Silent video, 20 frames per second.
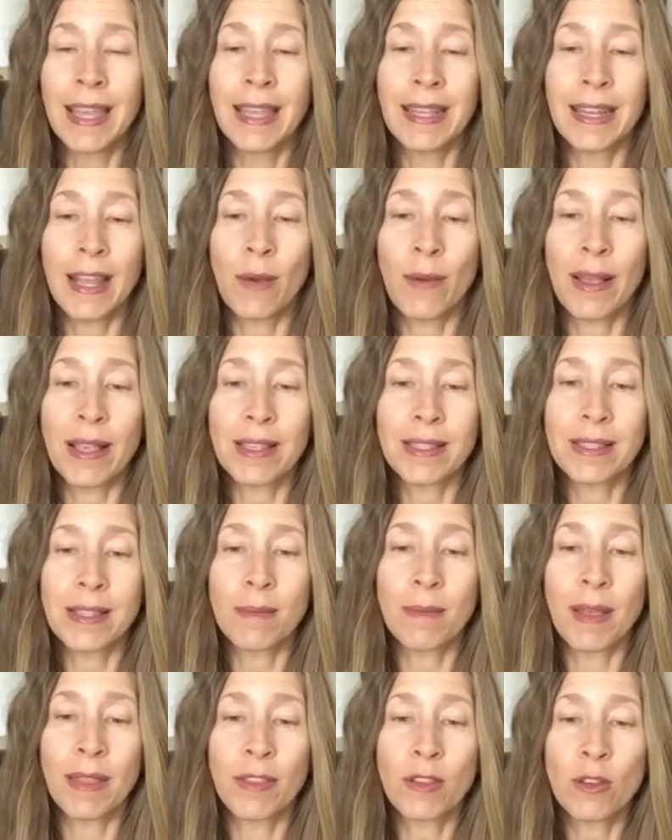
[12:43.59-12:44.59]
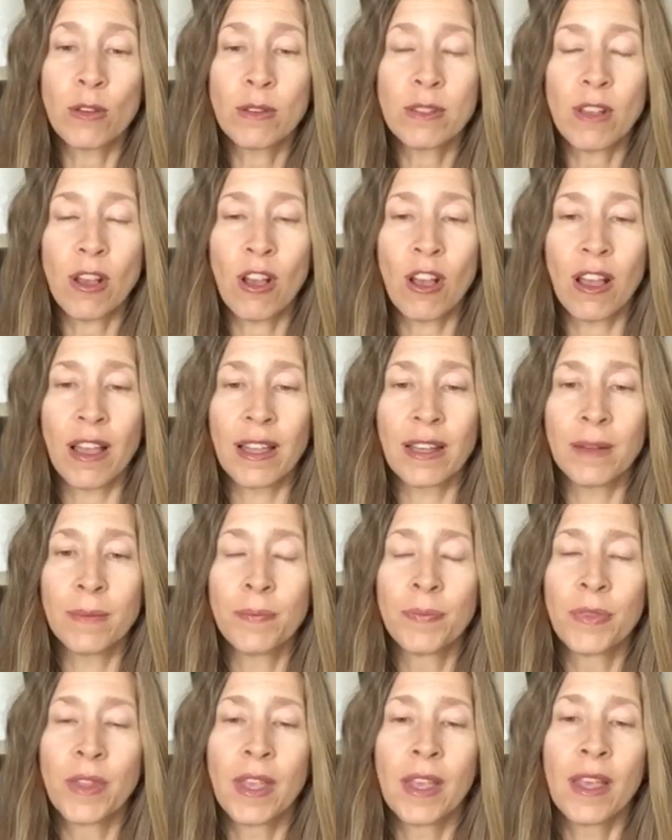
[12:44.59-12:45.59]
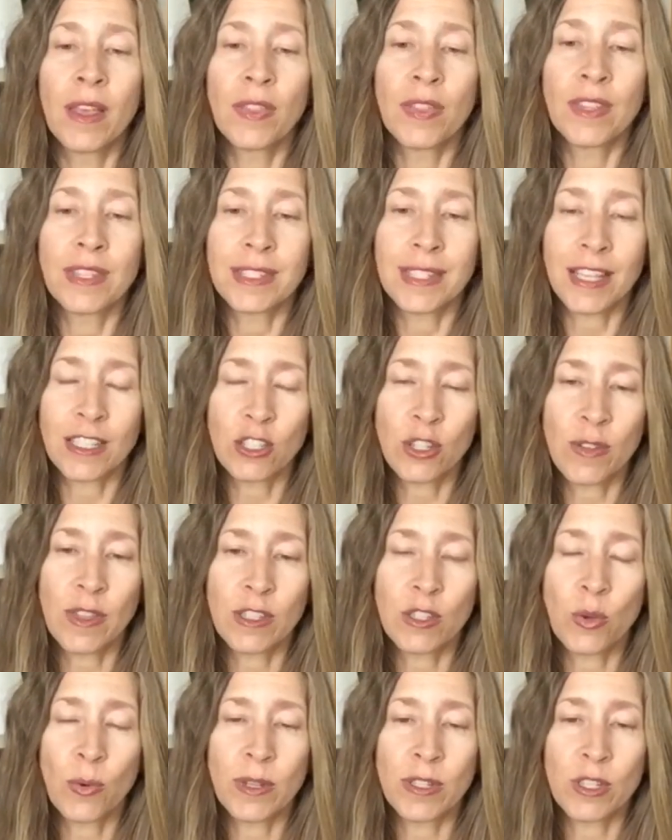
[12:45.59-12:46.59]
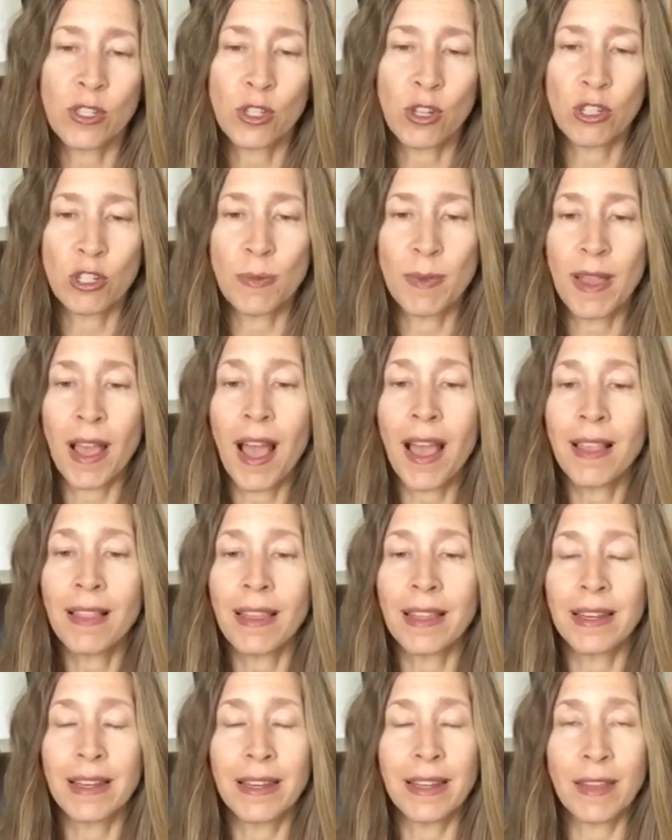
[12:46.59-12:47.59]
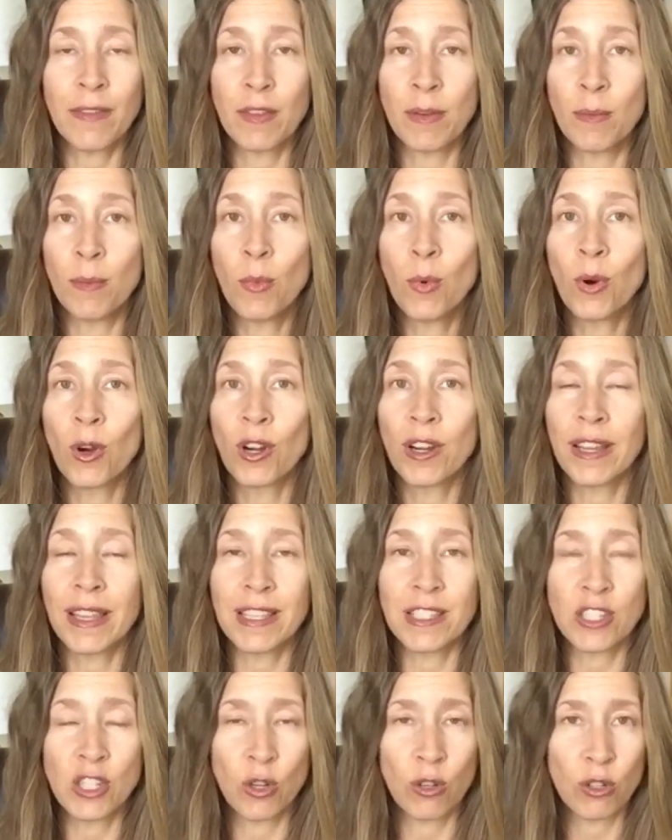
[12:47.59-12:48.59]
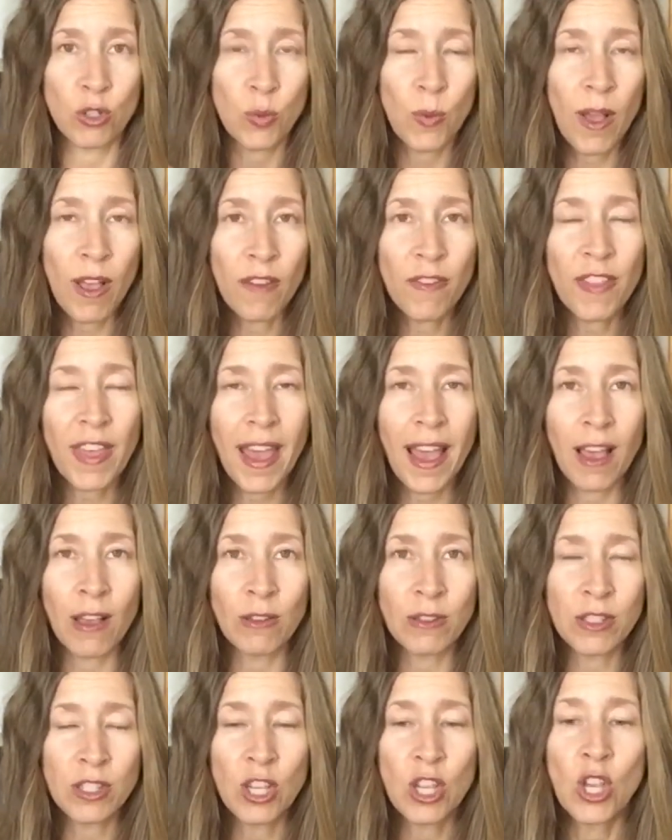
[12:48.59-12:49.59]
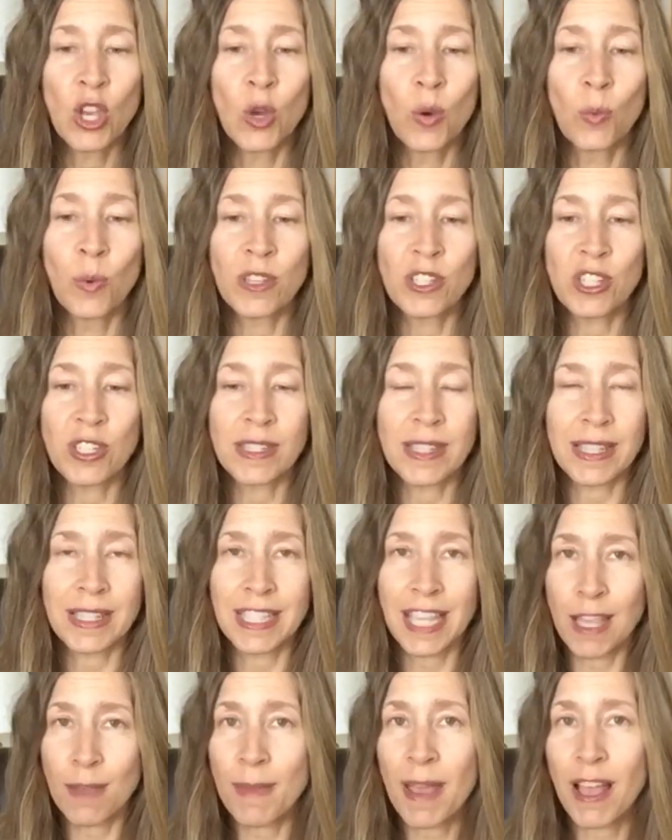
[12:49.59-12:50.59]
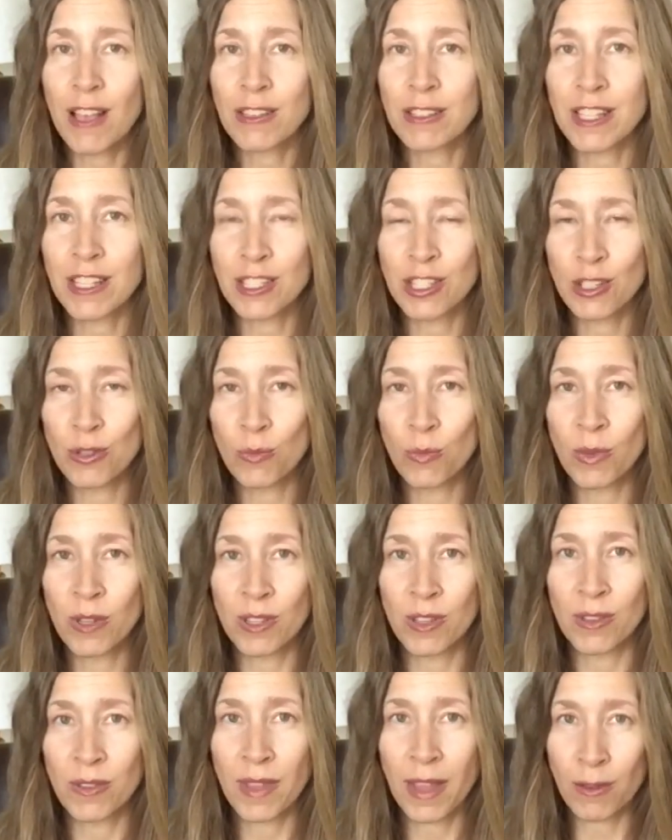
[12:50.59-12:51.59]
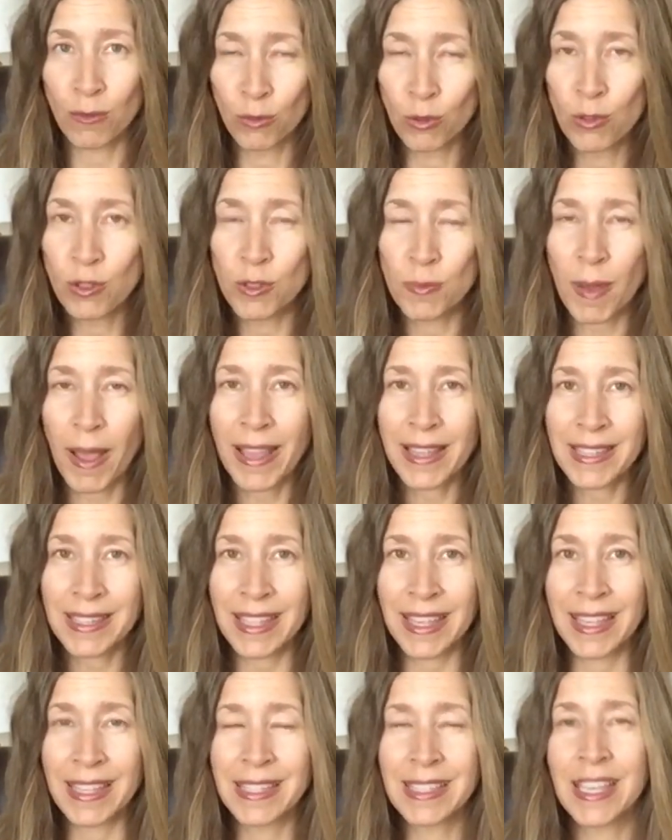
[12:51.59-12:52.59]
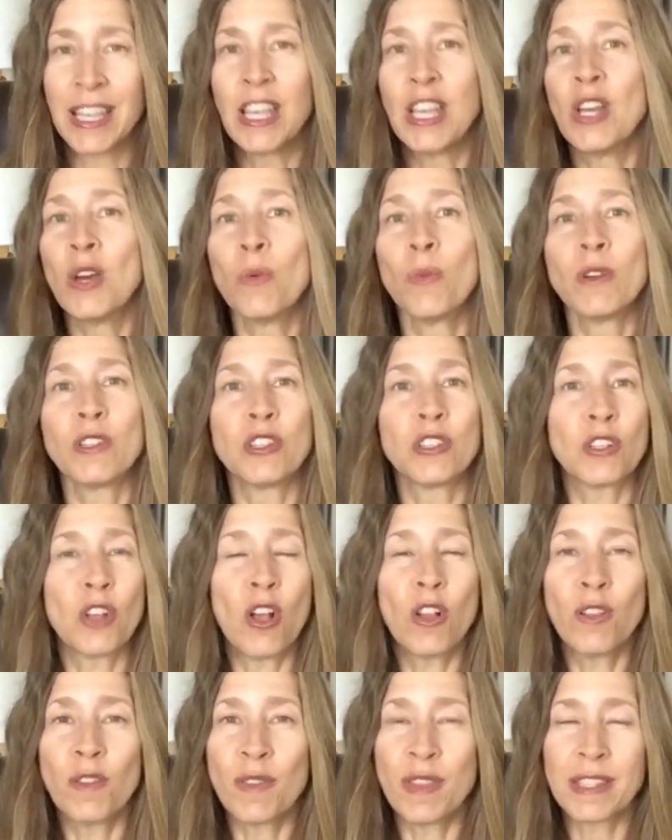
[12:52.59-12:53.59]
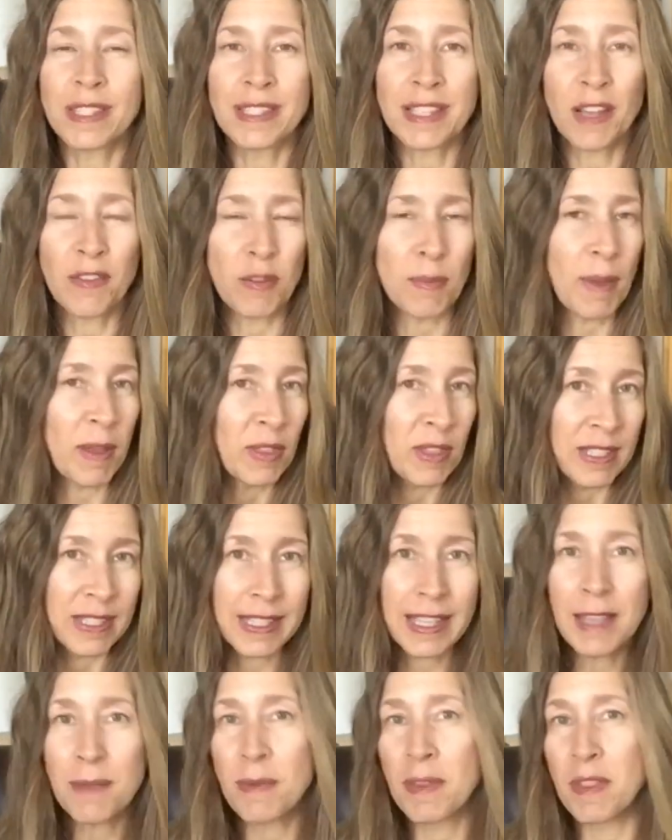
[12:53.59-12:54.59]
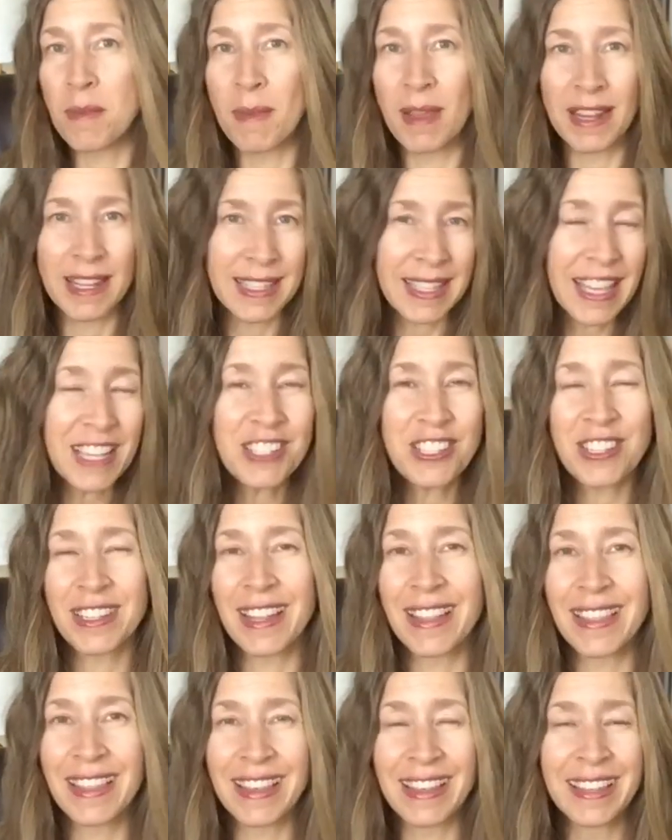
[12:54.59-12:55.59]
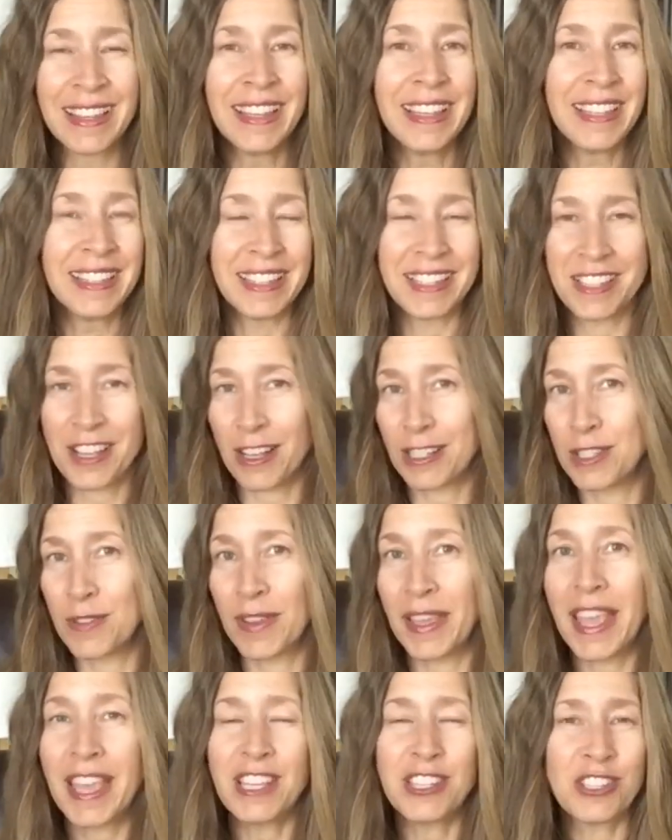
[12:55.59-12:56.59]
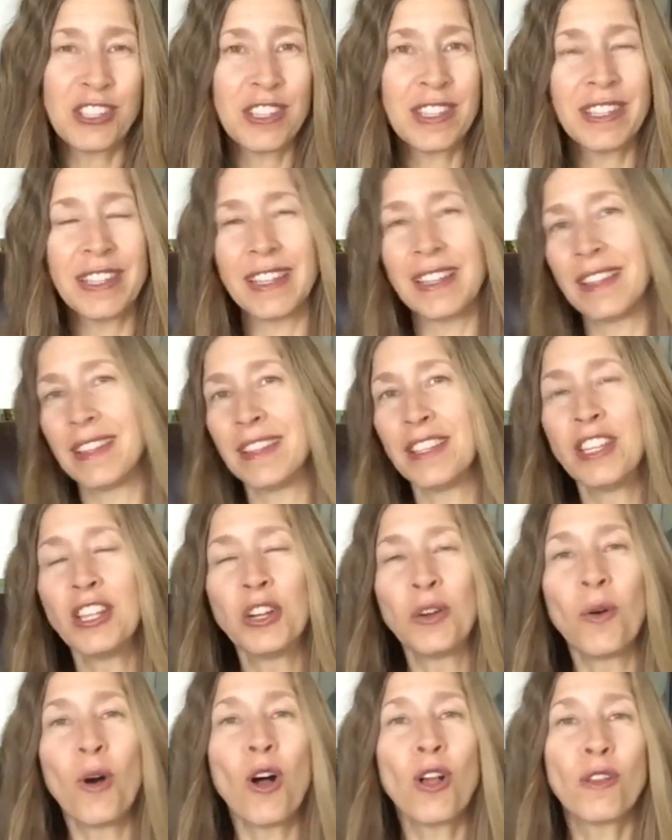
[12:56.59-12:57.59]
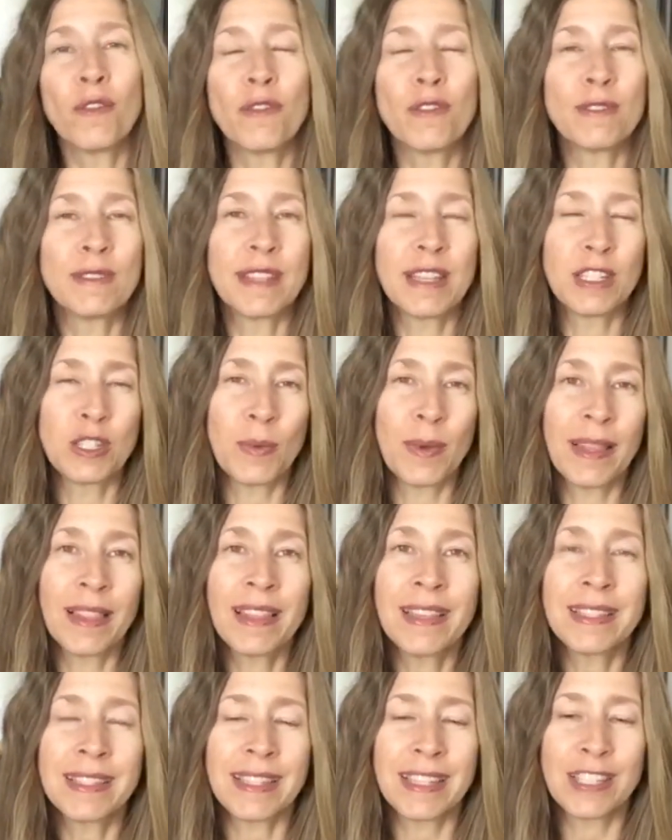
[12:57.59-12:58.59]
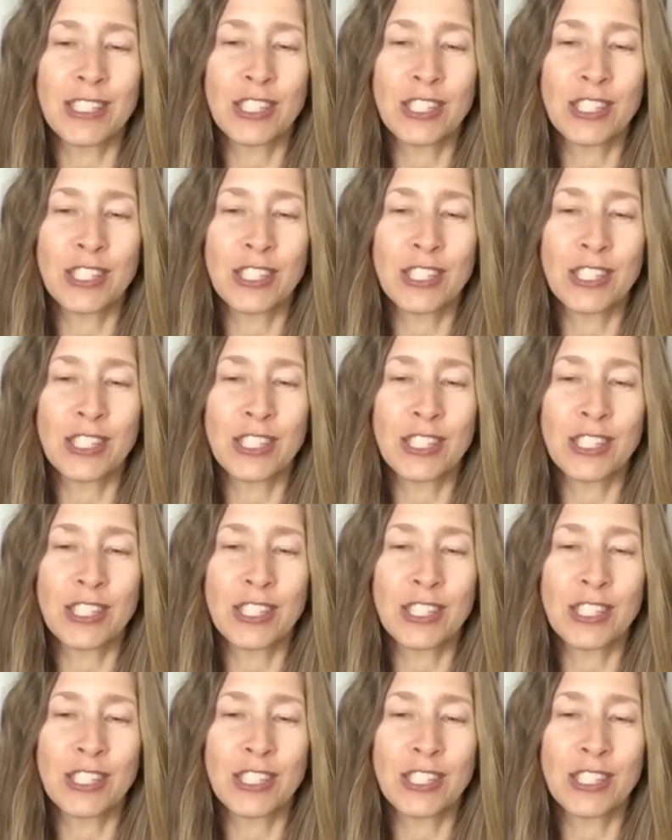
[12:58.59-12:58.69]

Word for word: Now, as the month goes on, the sector that's going to start to be highlighted even more is your 12th house, which is the same house that rules Pisces, which is all of this stuff about the sleep and the meditation and the detoxification and, you know, all of those things that we listed.